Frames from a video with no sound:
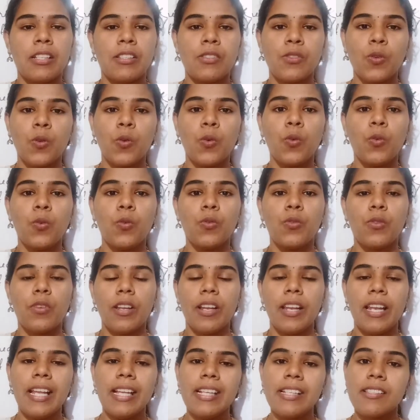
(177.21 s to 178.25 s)
So
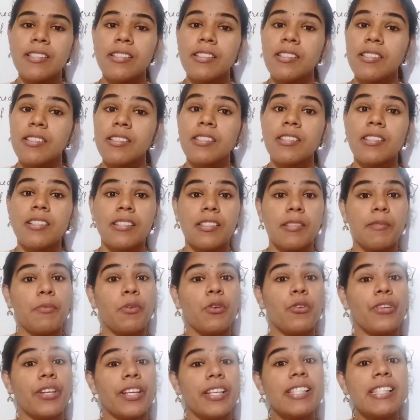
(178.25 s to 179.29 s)
let's discuss
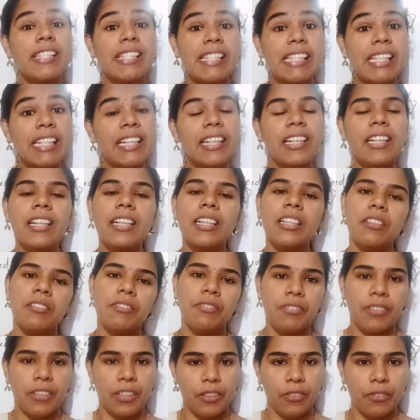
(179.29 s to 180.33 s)
about a single
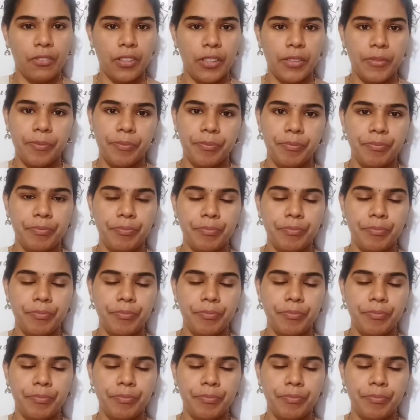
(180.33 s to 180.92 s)
flower.